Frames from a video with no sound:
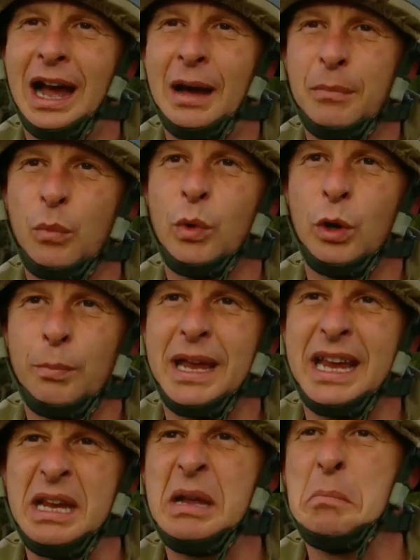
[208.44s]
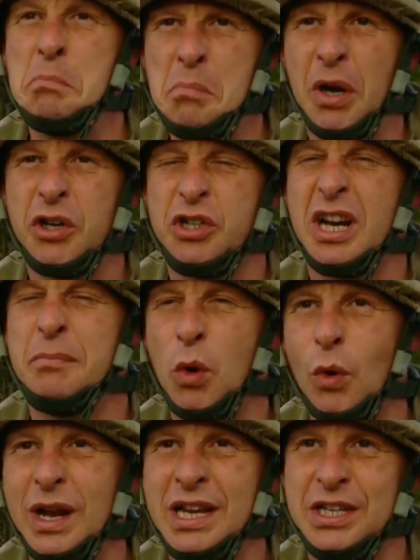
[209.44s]
um, will be much
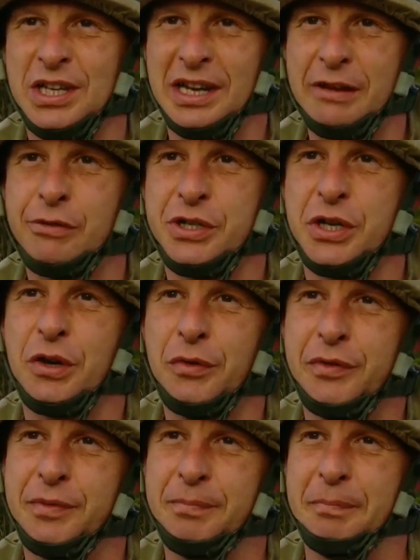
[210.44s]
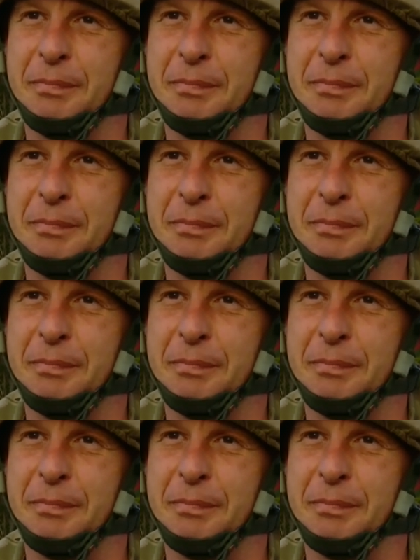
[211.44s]
more easily resolved.